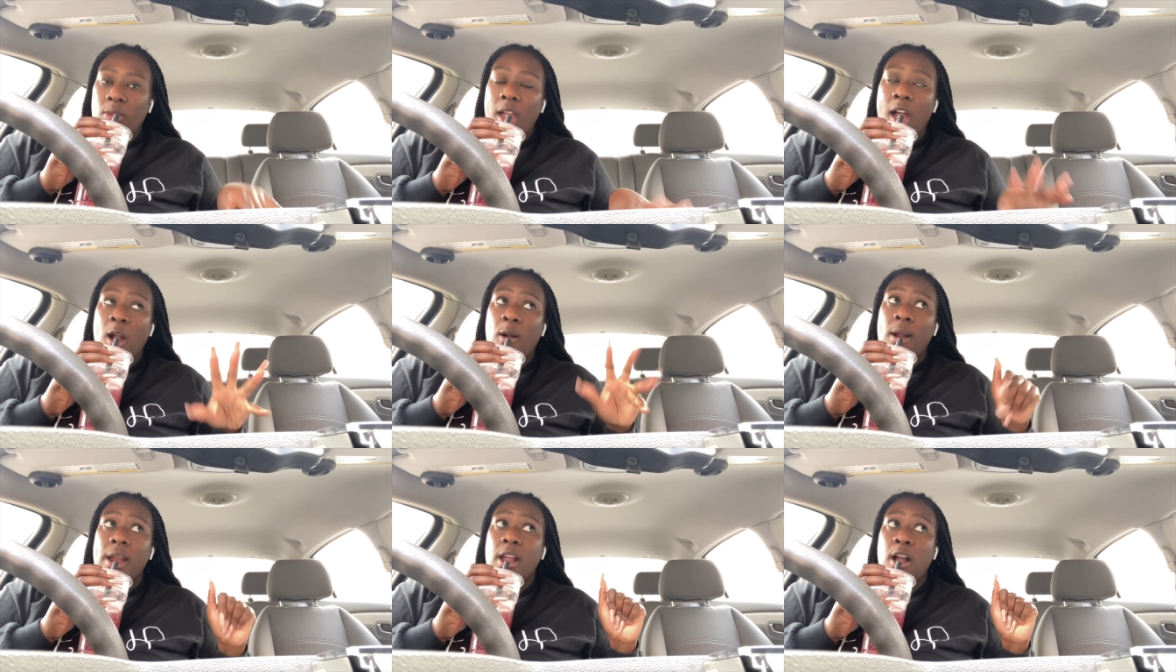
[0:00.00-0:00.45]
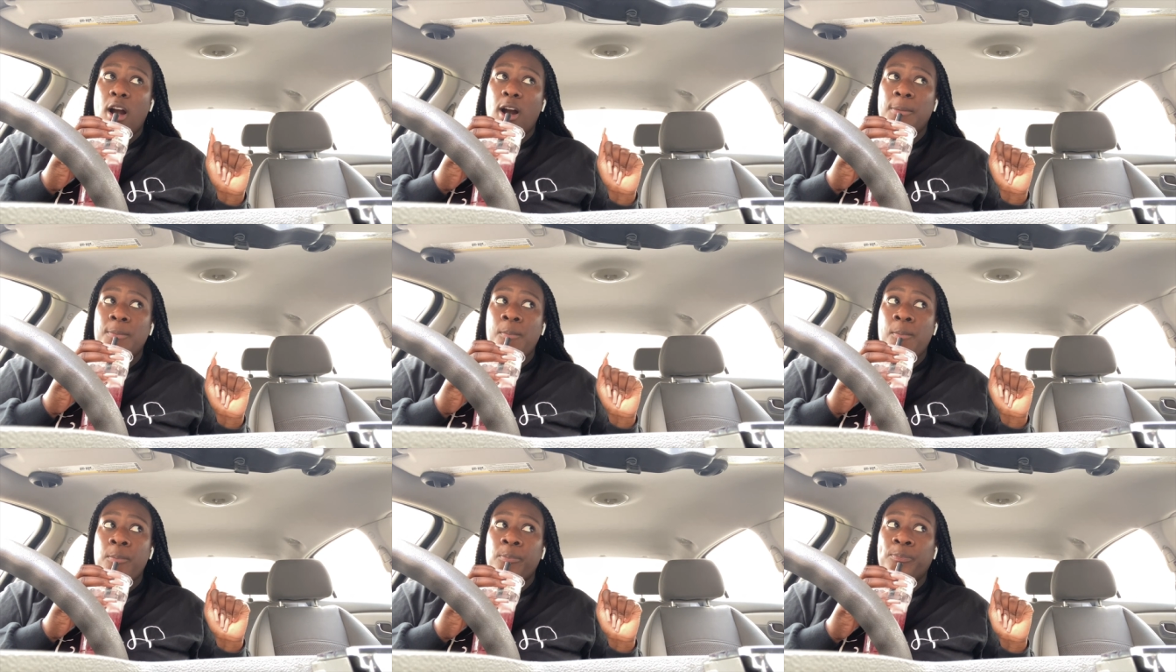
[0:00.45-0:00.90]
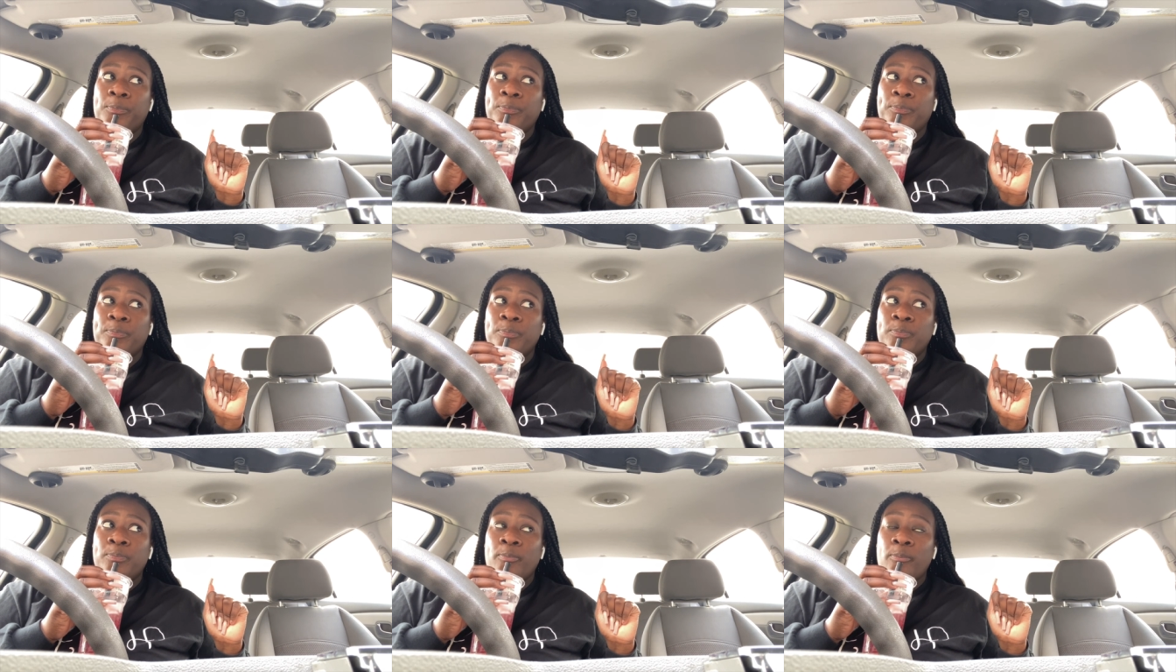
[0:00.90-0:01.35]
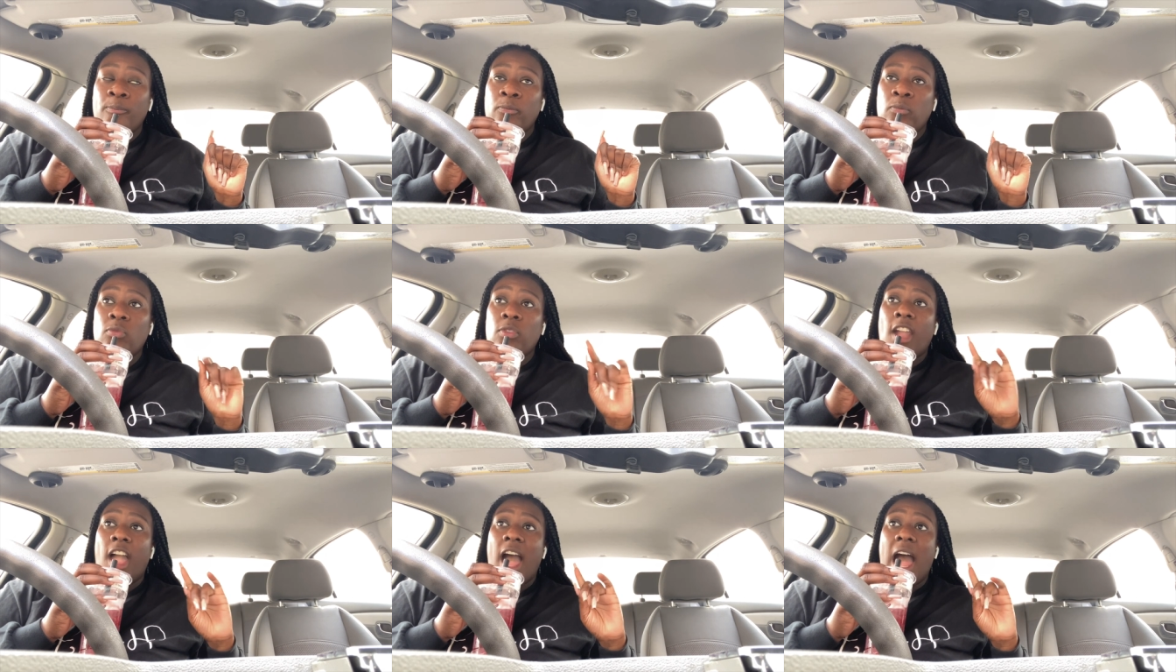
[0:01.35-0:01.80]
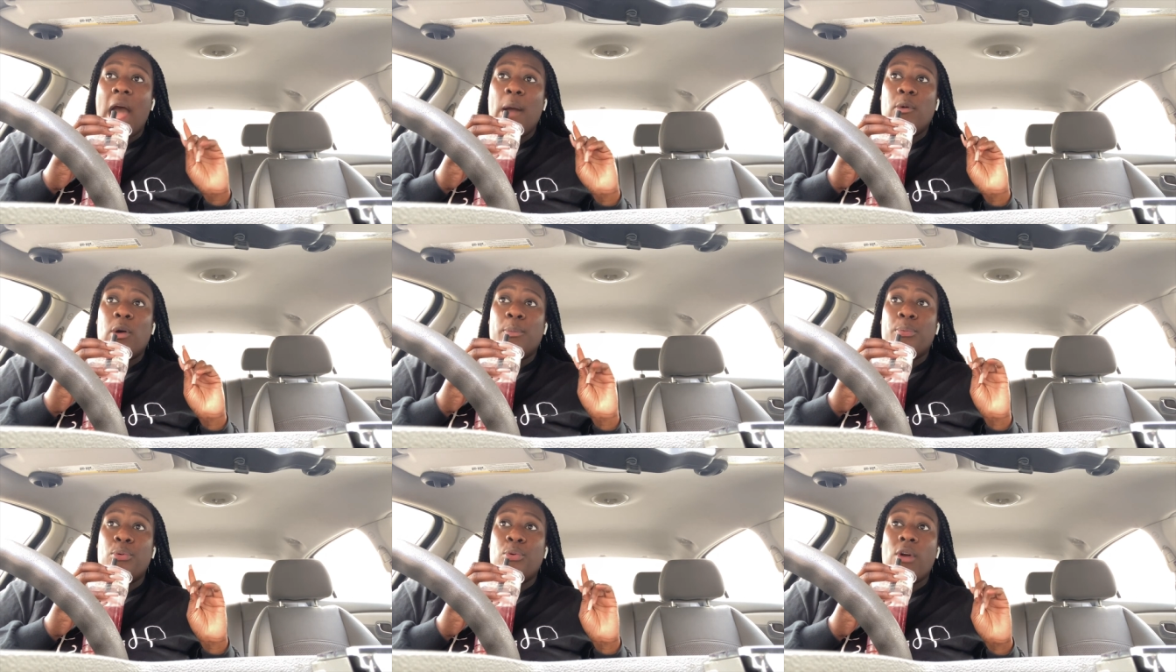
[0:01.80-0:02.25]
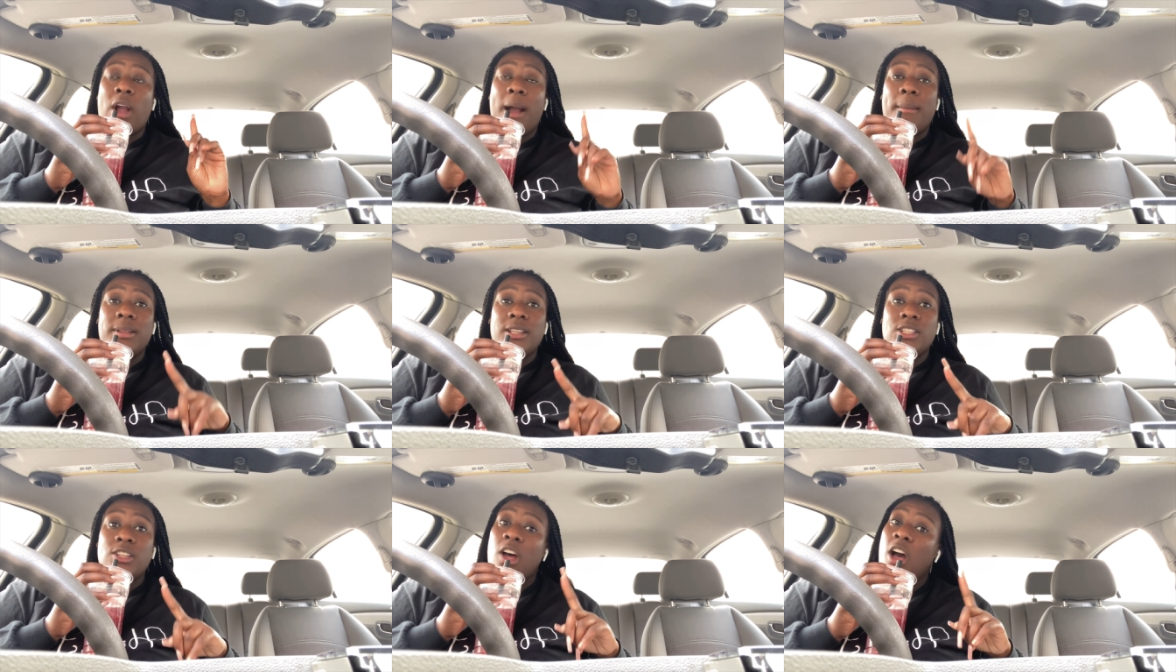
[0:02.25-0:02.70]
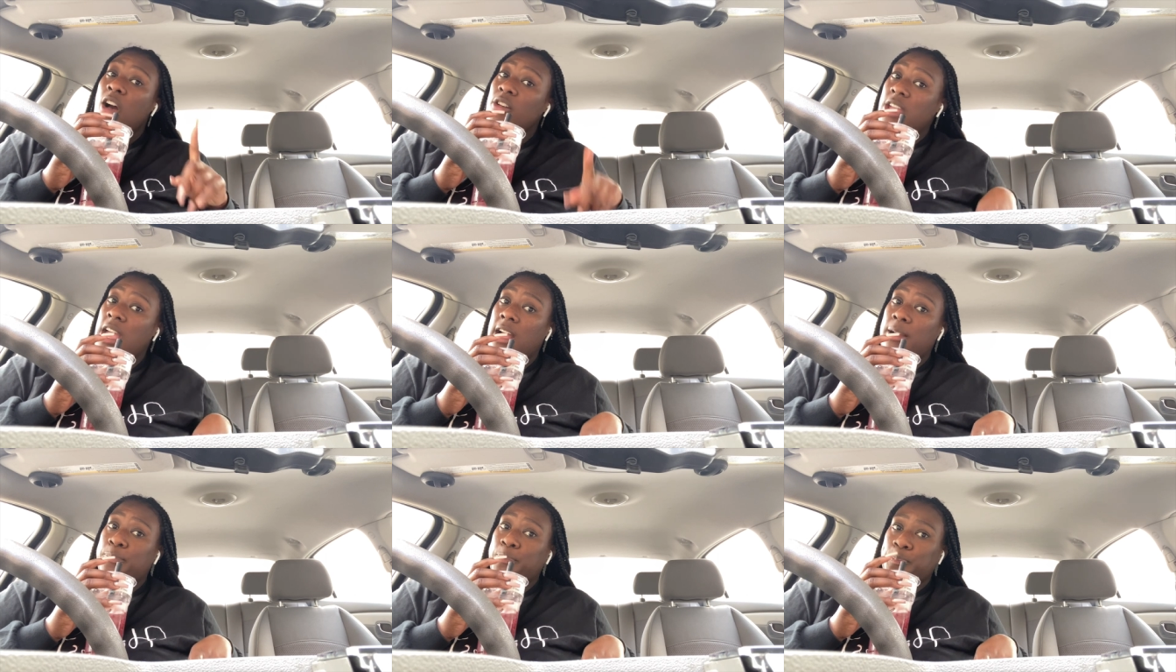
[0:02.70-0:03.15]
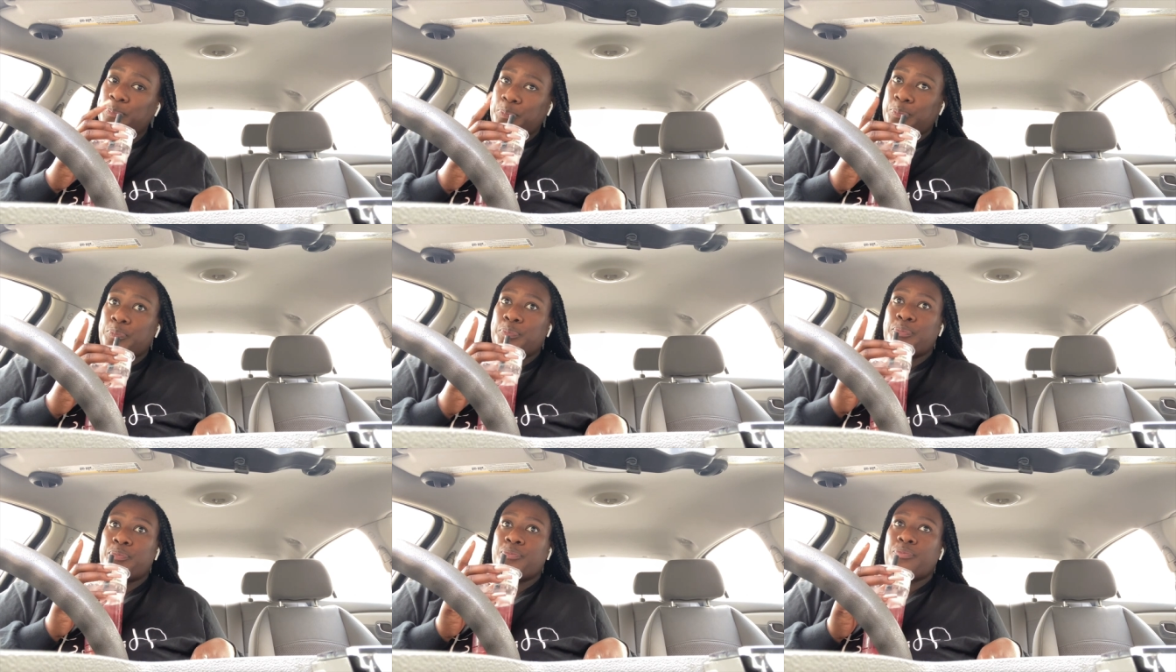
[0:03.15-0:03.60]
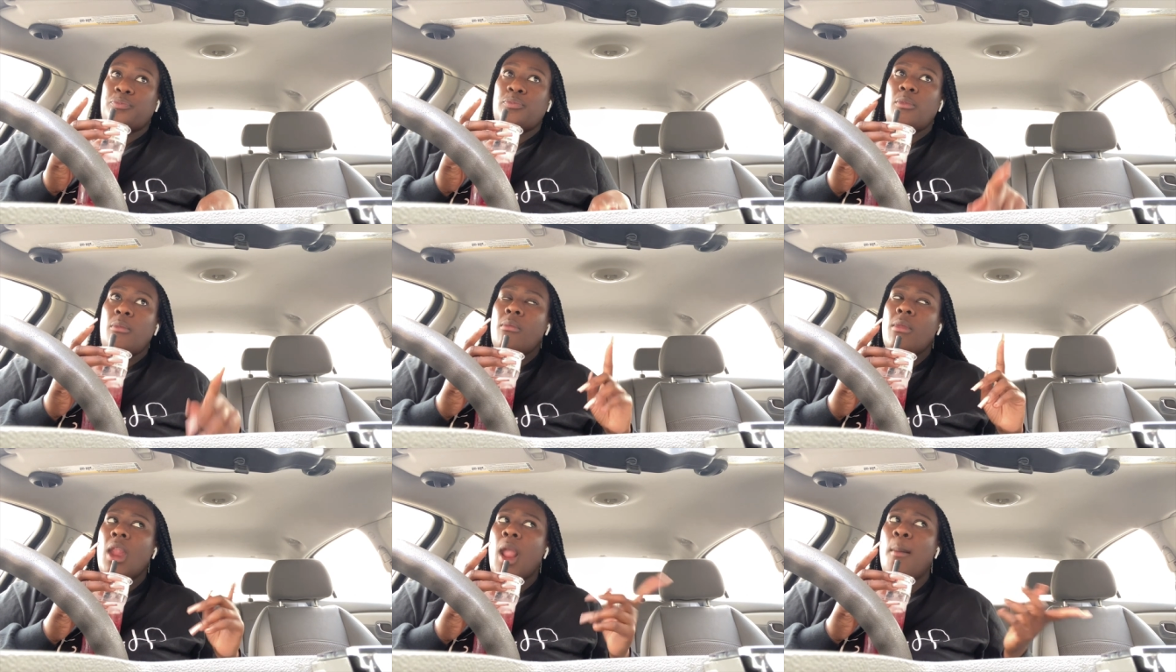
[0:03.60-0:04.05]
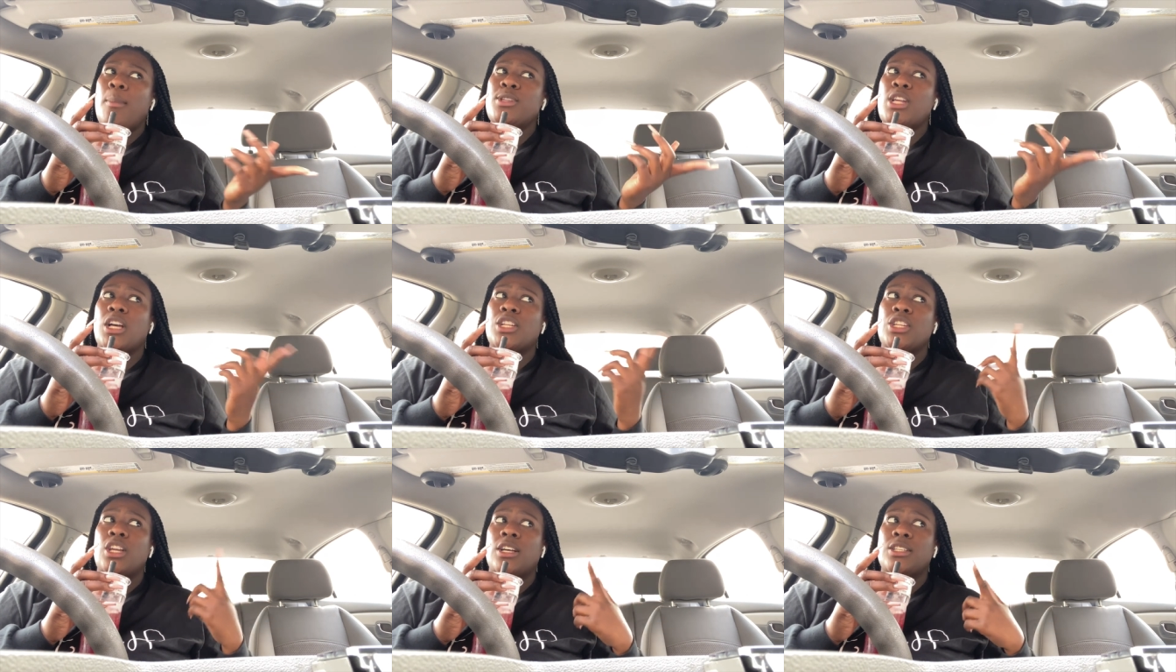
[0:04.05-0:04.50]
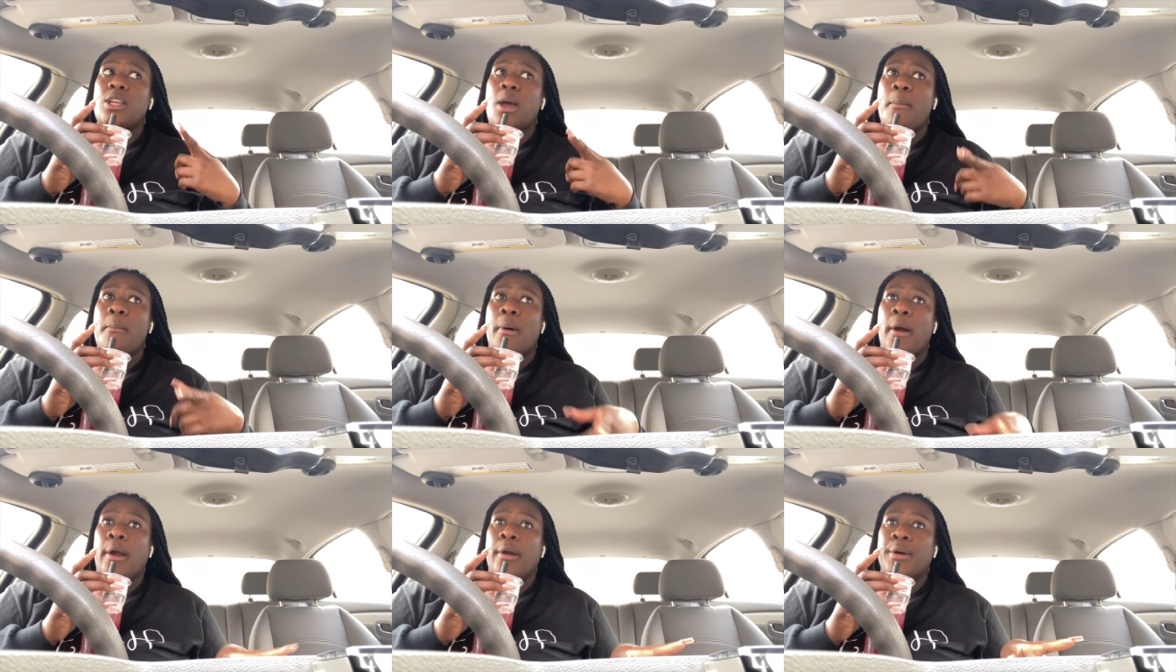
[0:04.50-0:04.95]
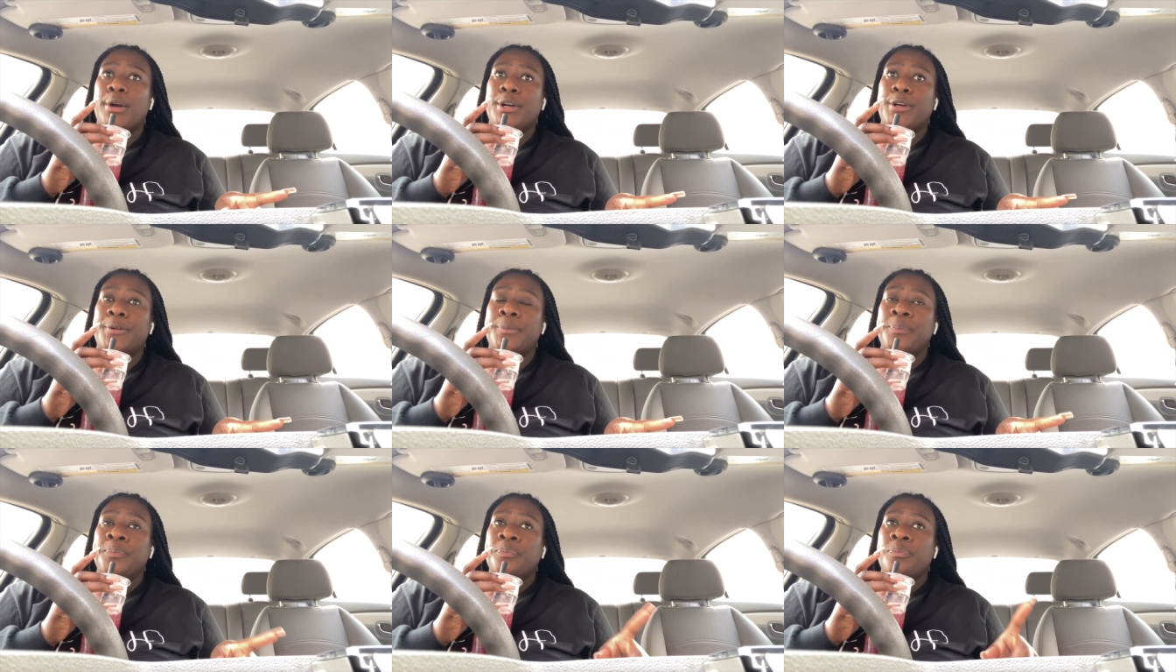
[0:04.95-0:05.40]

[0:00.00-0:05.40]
All right, y'all. I will probably, oh, yeah. I'm gonna talk to y'all tomorrow.